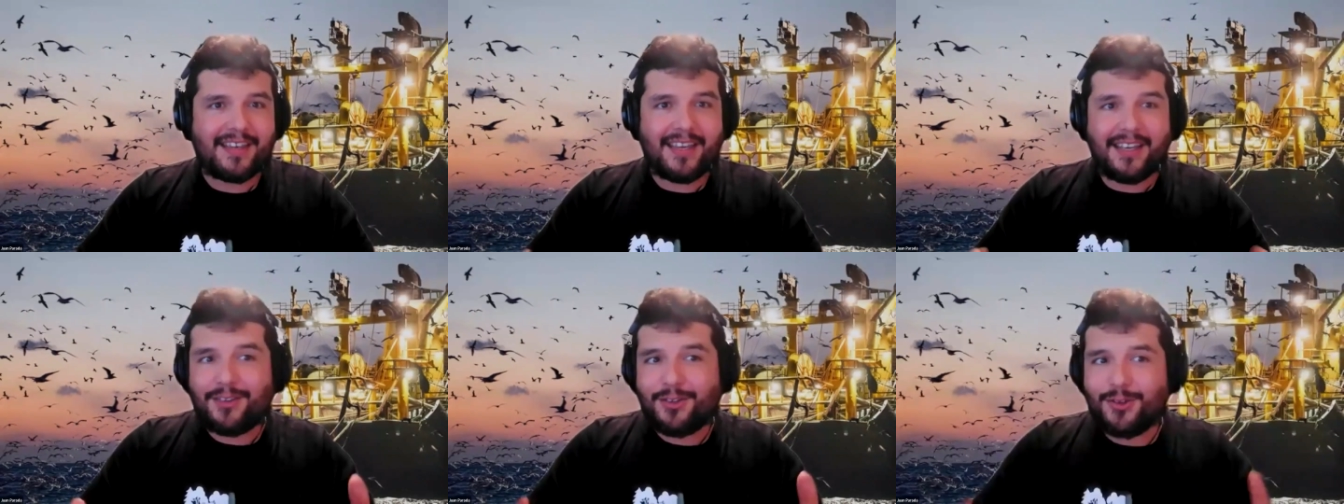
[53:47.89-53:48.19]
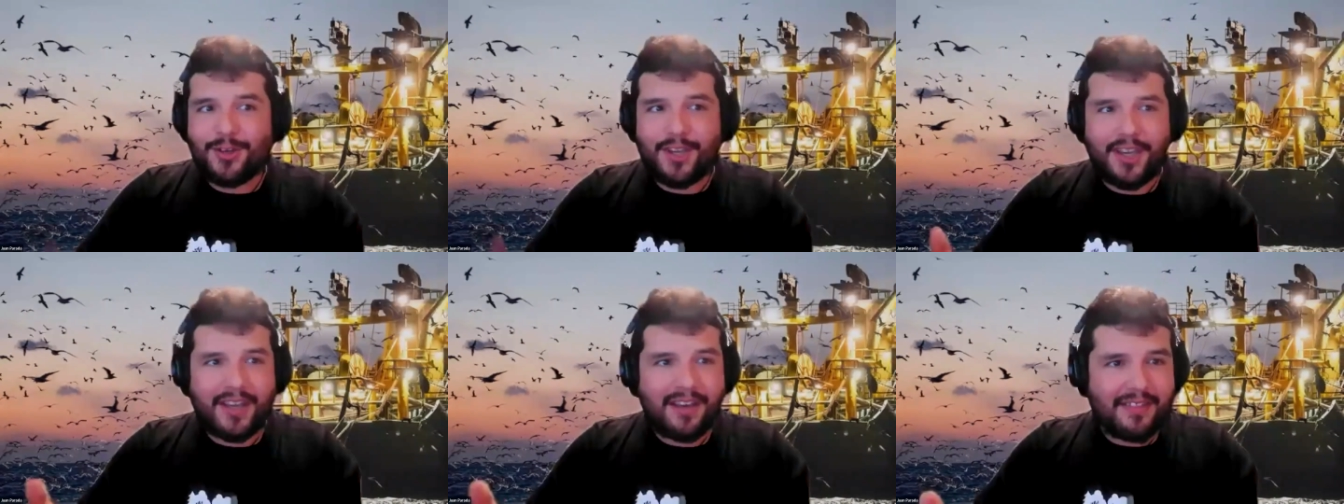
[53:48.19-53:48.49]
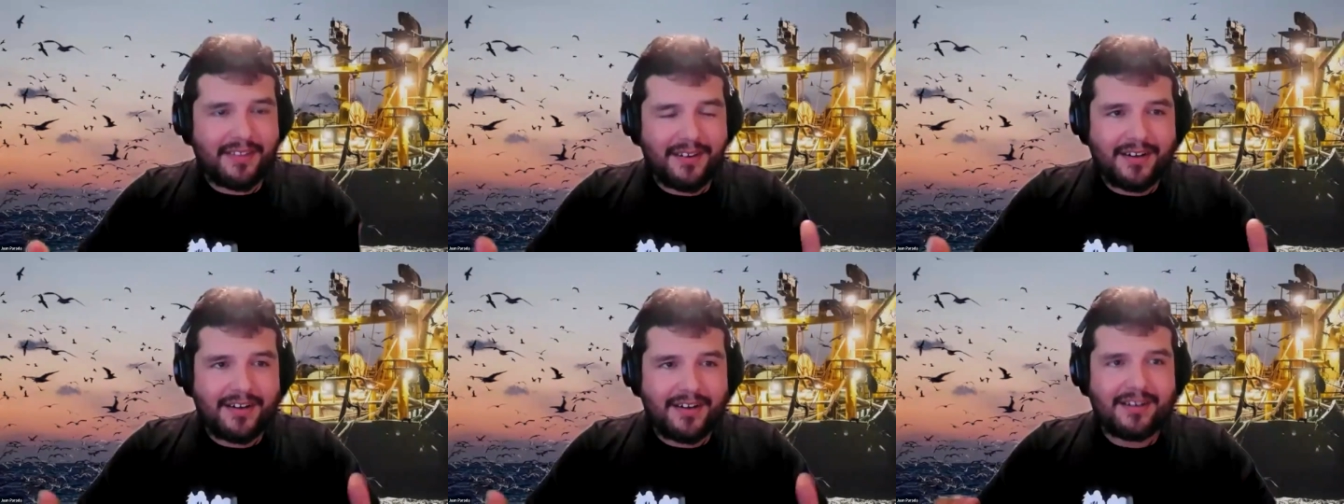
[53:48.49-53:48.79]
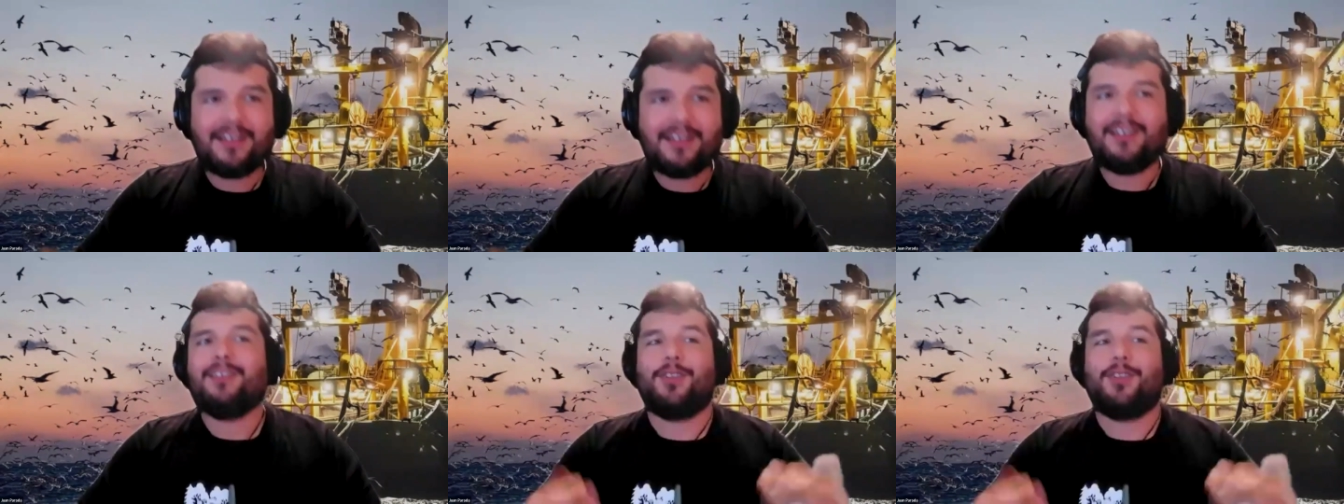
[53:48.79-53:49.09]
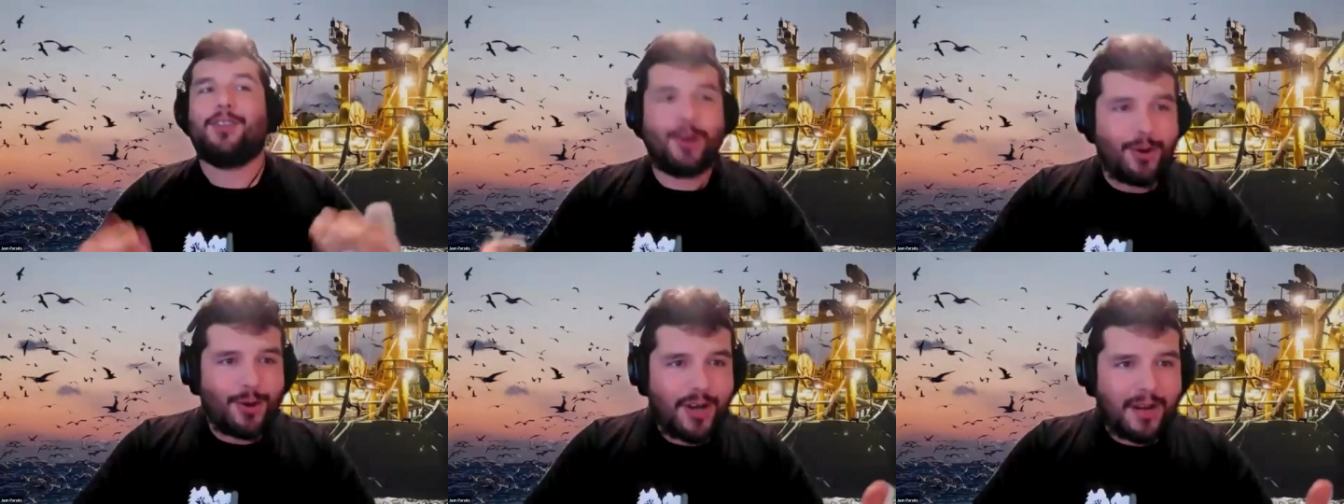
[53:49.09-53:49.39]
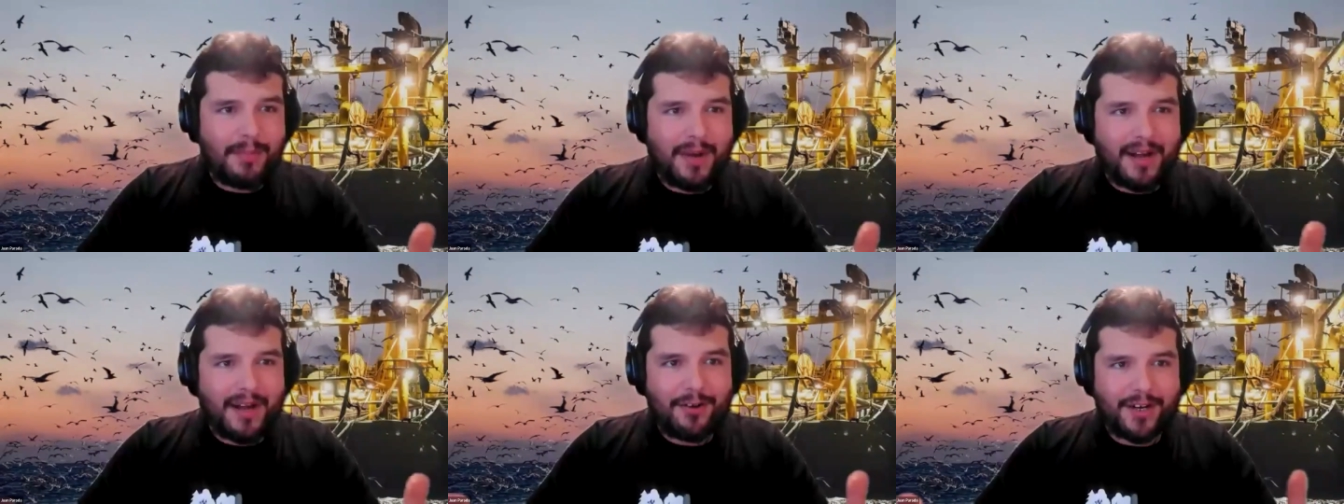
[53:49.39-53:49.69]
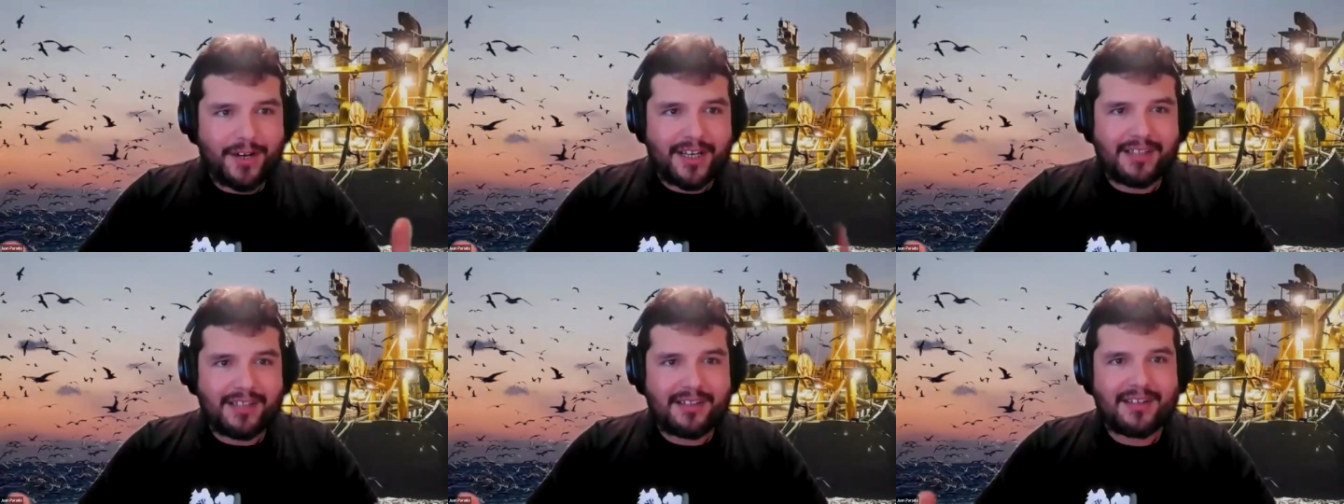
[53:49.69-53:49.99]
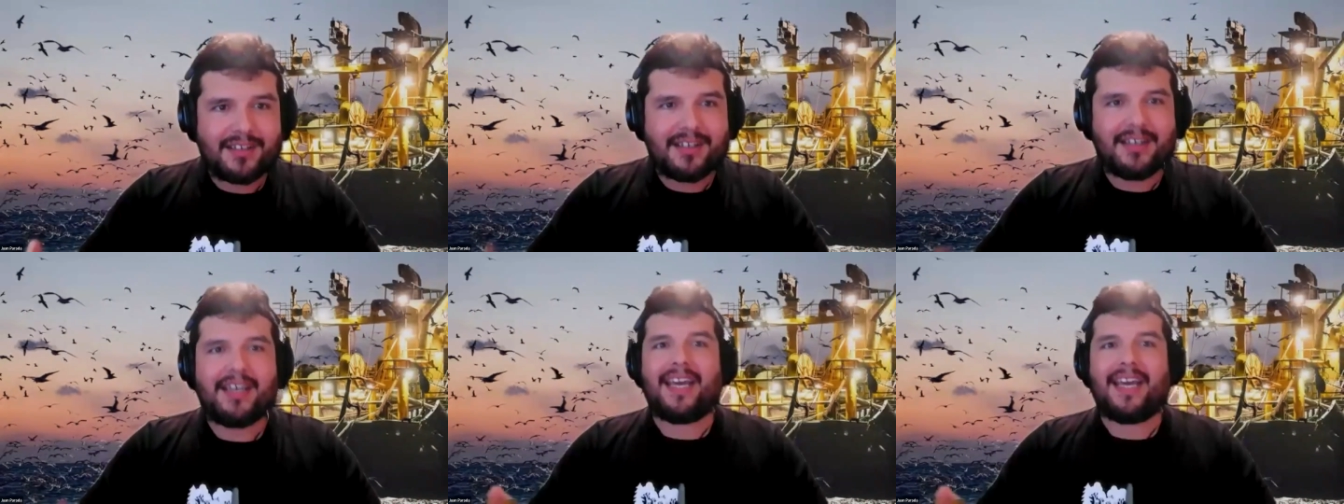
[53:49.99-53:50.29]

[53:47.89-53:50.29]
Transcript: get together, talk about it,